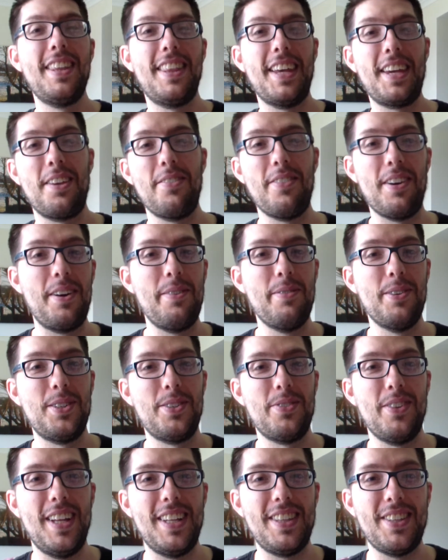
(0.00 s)
Thank you very
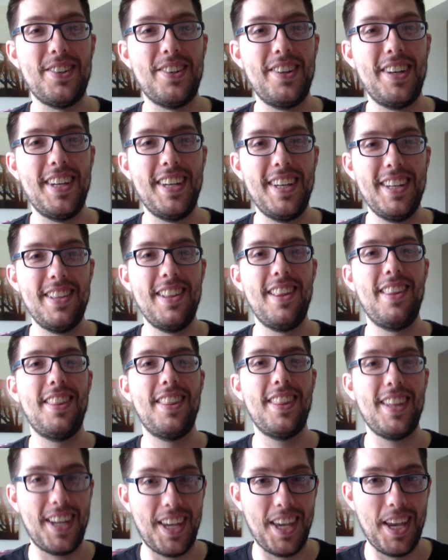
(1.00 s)
much for that, Dorian.
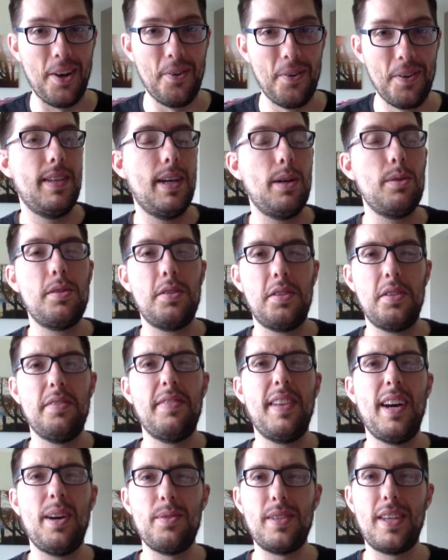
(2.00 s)
Thank you. That was the
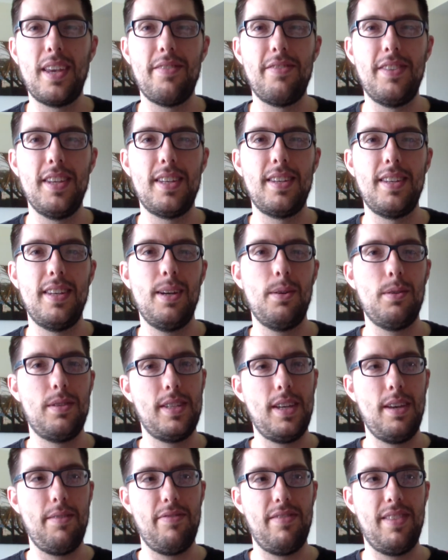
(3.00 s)
stuff that I was gifted. Now
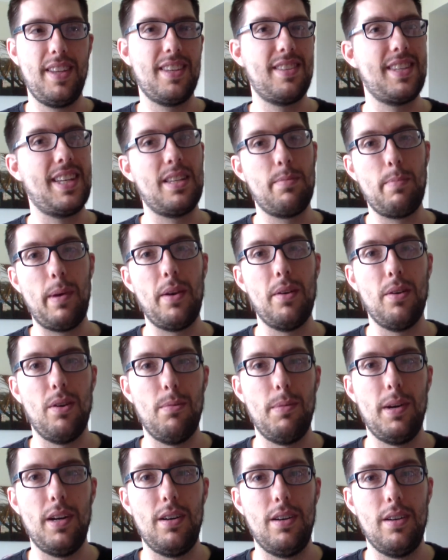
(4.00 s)
it's time for things that I spent
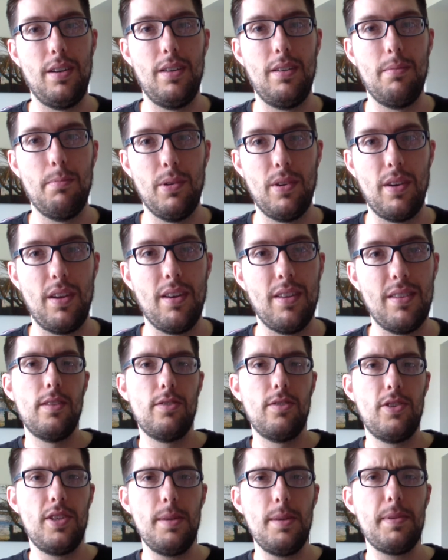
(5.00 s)
all my hard-earned money on.
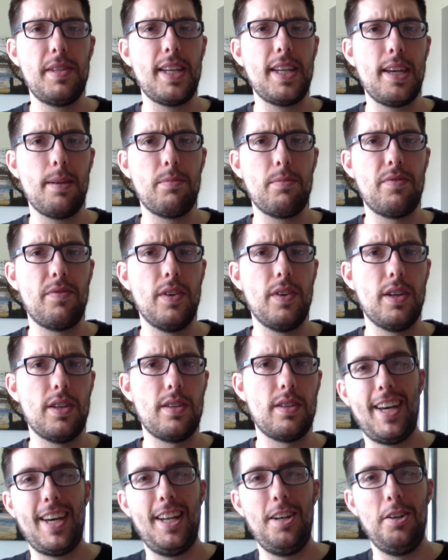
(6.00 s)
So cheapest items
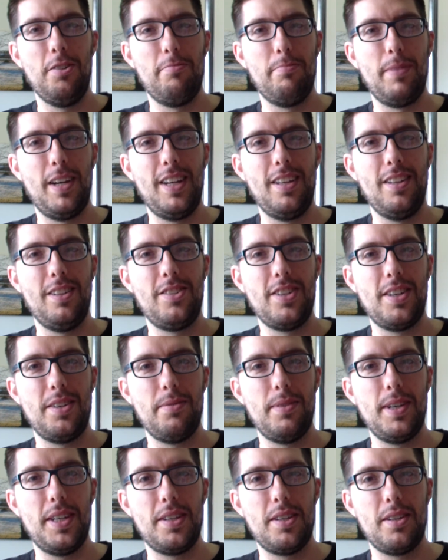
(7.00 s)
first. I love my little
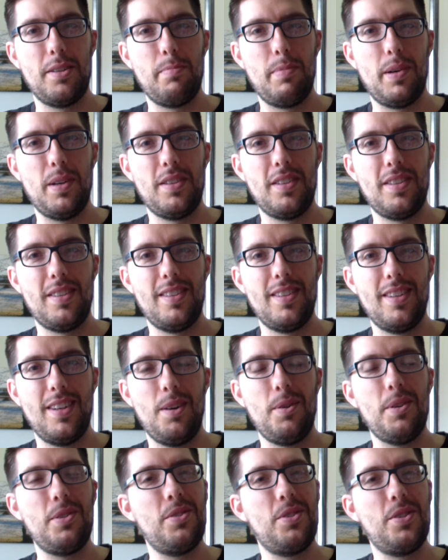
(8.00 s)
Generations bots.
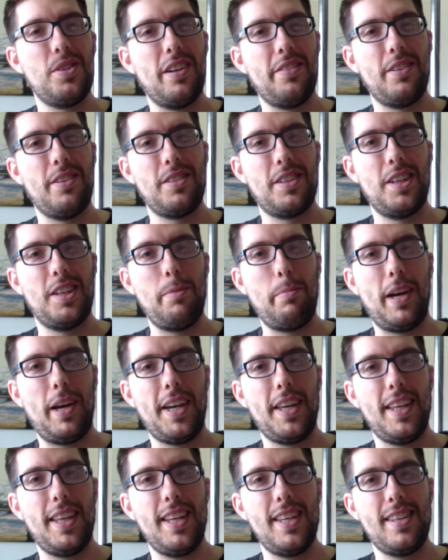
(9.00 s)
I wasn't sure if I was going to
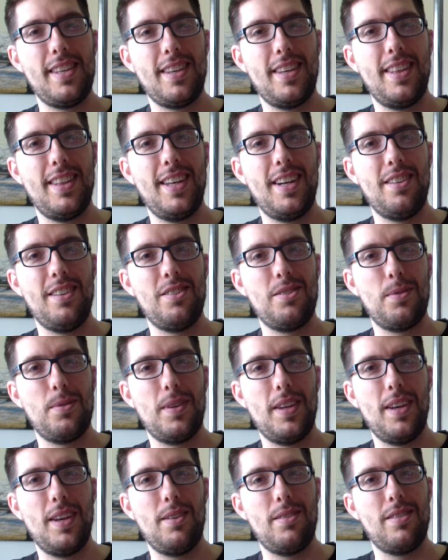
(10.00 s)
buy these, and then on
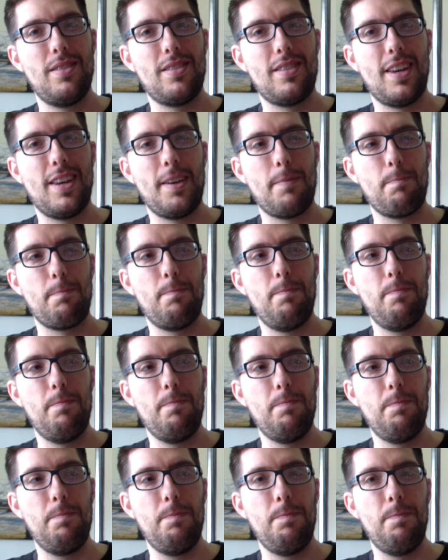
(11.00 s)
Sunday I was just like,
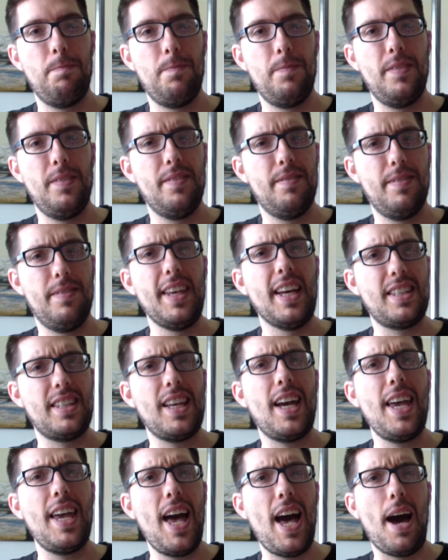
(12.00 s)

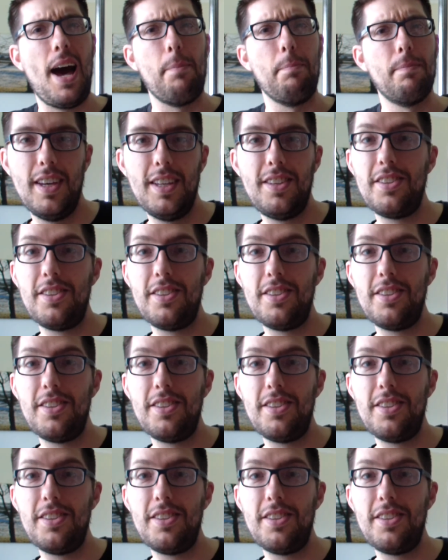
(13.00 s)
yes, I am.